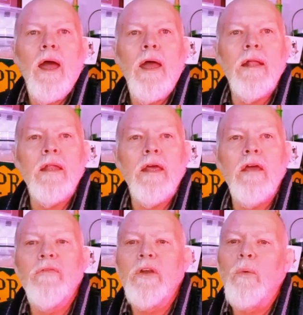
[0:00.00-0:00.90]
And
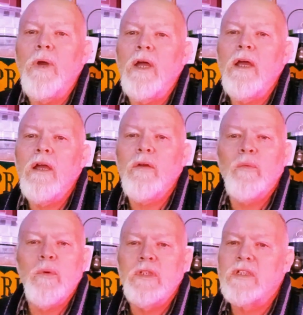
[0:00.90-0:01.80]
everywhere it
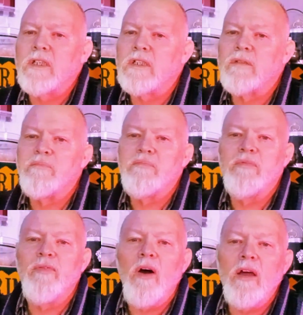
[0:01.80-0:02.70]
was this
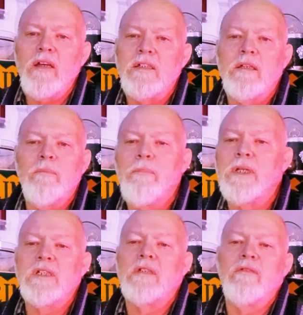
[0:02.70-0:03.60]
fires and
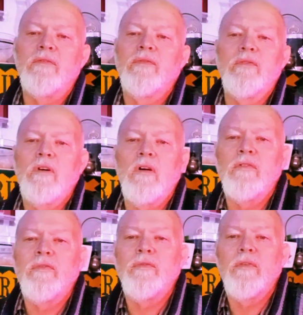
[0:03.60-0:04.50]
pits
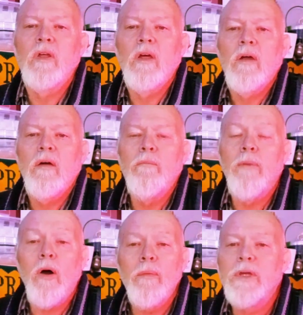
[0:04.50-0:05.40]
of
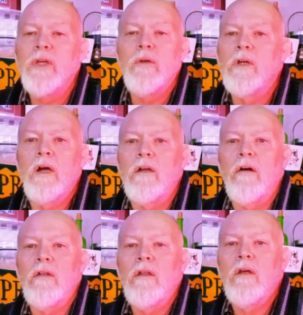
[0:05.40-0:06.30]
barbecuing going on.